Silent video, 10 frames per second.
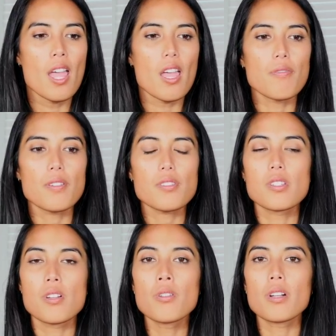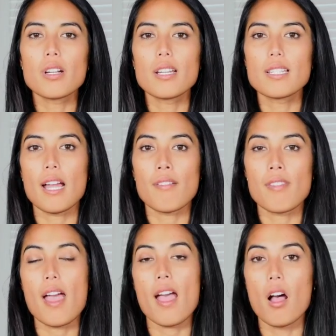it felt so good to have
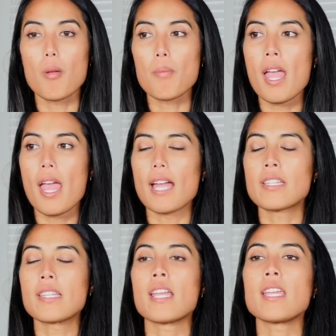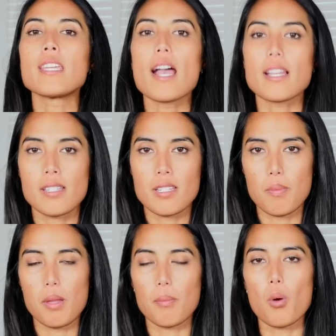that help and to say yes to
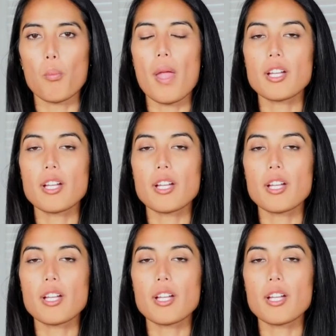people.